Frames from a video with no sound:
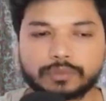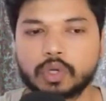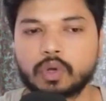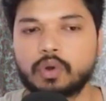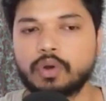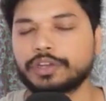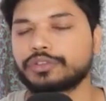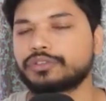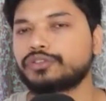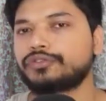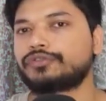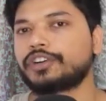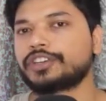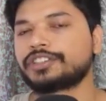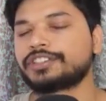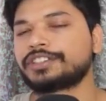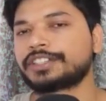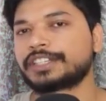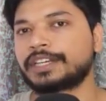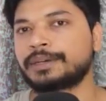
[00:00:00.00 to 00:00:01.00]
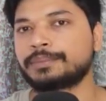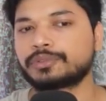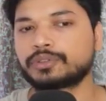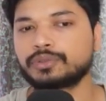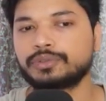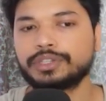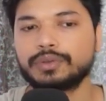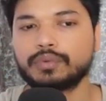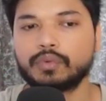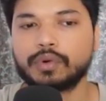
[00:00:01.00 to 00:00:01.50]
so first it comes to the
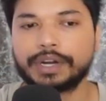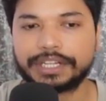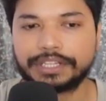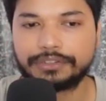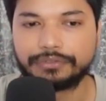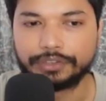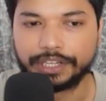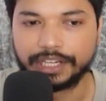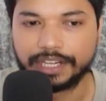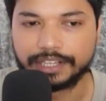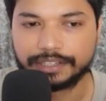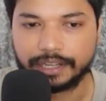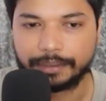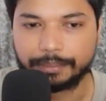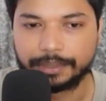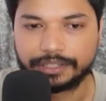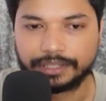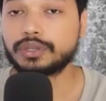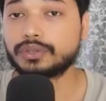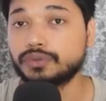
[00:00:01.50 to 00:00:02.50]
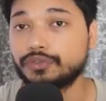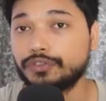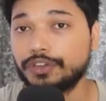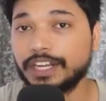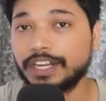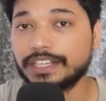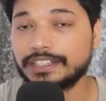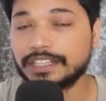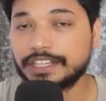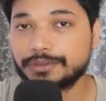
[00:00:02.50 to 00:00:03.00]
what is vlsi basically so
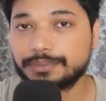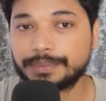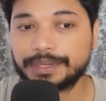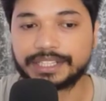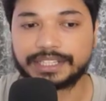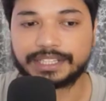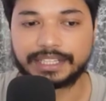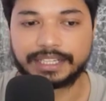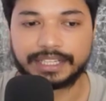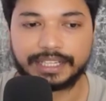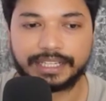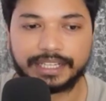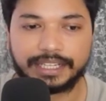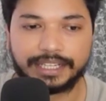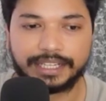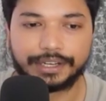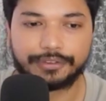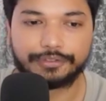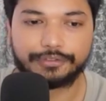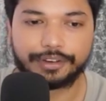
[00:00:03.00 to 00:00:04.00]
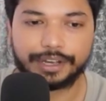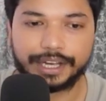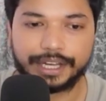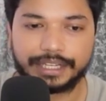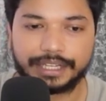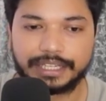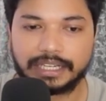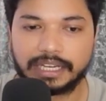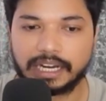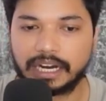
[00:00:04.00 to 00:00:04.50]
vlsi is basically a
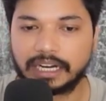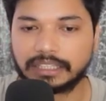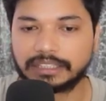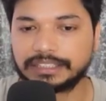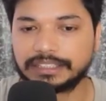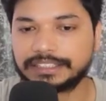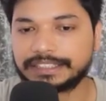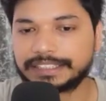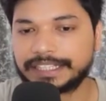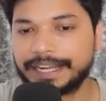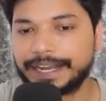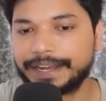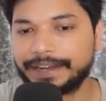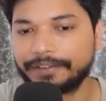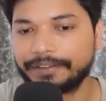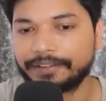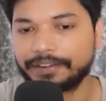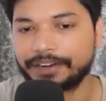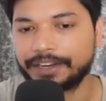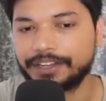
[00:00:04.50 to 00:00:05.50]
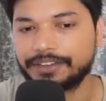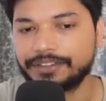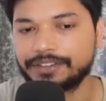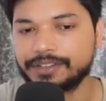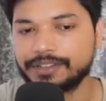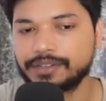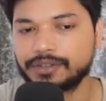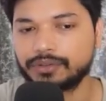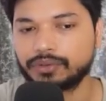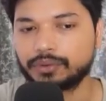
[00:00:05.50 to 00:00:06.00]
very large scale
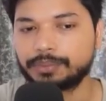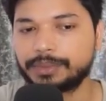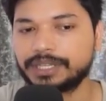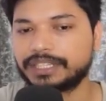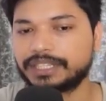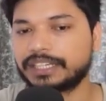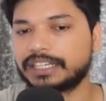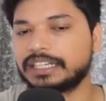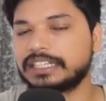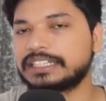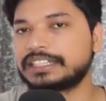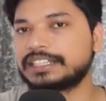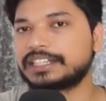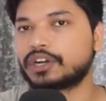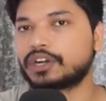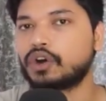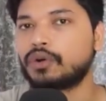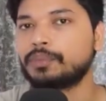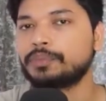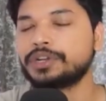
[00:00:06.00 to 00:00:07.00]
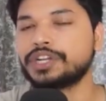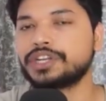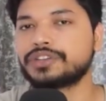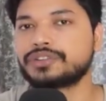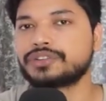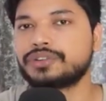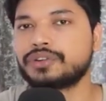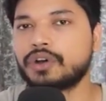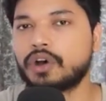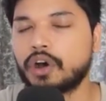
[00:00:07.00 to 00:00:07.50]
integration so basically this is
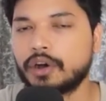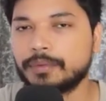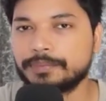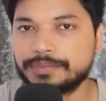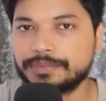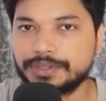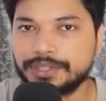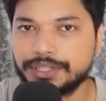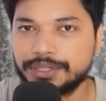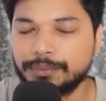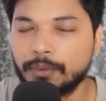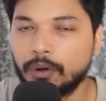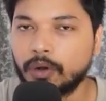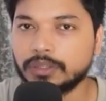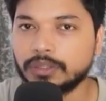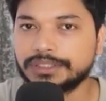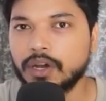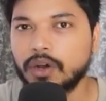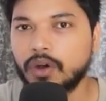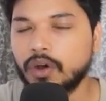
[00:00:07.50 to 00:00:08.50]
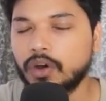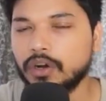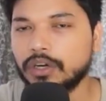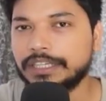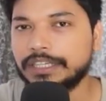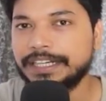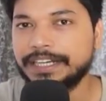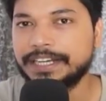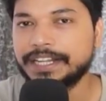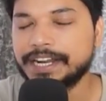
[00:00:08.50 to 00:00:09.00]
combination of cmos or
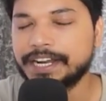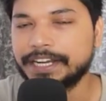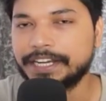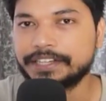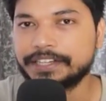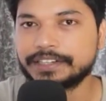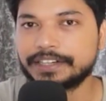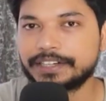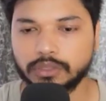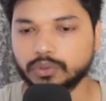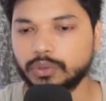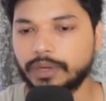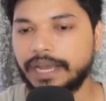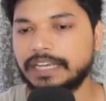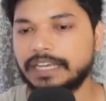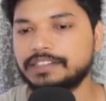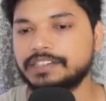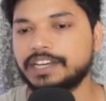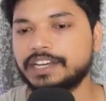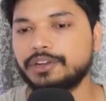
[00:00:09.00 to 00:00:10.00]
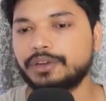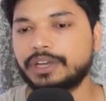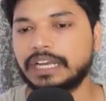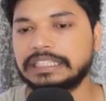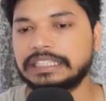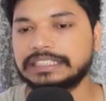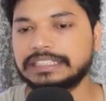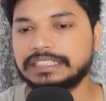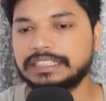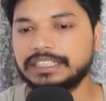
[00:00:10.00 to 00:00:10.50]
the integrated circuit so as here you
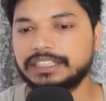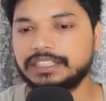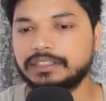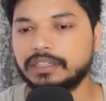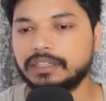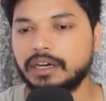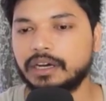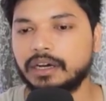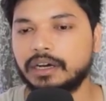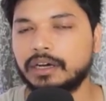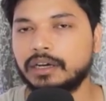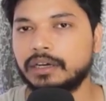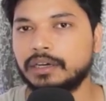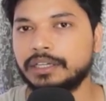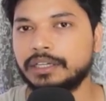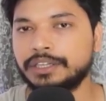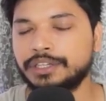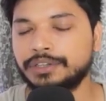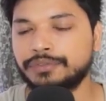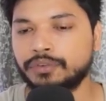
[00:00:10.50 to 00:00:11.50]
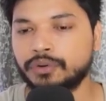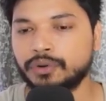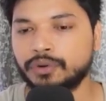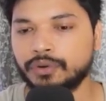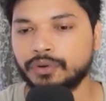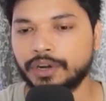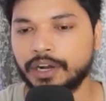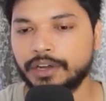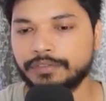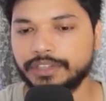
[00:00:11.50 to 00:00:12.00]
can see the uh, in the
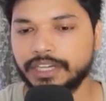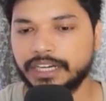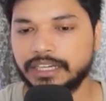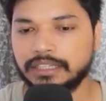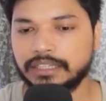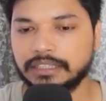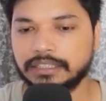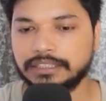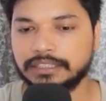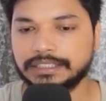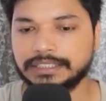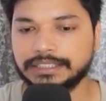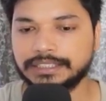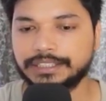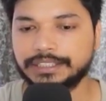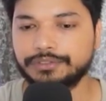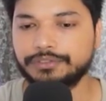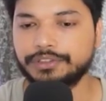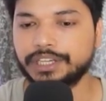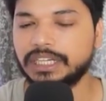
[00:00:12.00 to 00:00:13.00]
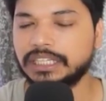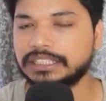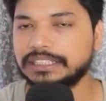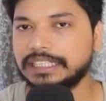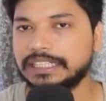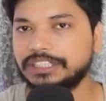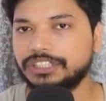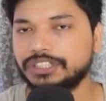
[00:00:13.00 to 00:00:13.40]
photograph that this is the vlsi